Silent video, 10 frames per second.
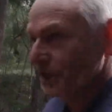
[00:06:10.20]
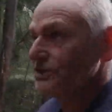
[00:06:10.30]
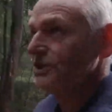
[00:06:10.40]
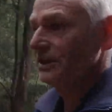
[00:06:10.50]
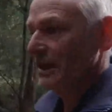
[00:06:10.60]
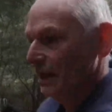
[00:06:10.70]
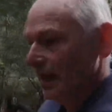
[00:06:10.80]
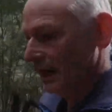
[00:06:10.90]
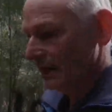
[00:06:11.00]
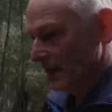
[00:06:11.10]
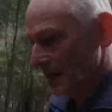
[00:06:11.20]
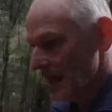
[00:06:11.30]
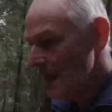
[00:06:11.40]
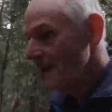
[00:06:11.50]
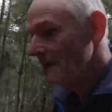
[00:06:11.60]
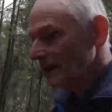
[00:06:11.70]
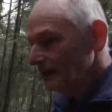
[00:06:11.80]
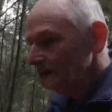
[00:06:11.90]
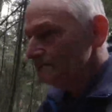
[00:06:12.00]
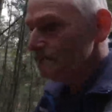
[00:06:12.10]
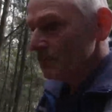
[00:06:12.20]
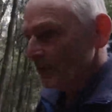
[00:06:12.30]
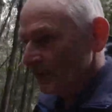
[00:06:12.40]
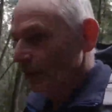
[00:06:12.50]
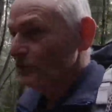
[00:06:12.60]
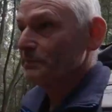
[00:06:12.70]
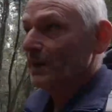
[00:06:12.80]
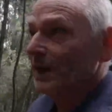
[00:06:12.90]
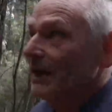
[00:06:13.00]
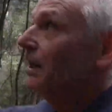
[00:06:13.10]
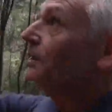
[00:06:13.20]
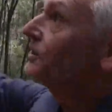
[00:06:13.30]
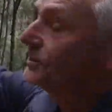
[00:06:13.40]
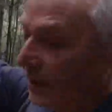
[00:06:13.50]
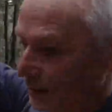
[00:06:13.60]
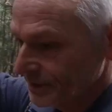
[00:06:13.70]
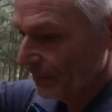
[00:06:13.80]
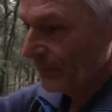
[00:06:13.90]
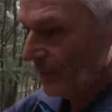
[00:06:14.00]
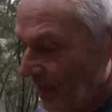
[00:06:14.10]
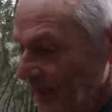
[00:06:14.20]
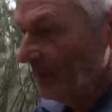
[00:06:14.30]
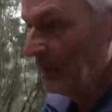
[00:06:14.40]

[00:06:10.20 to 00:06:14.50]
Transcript: testing that out again. The Osprey, details up here.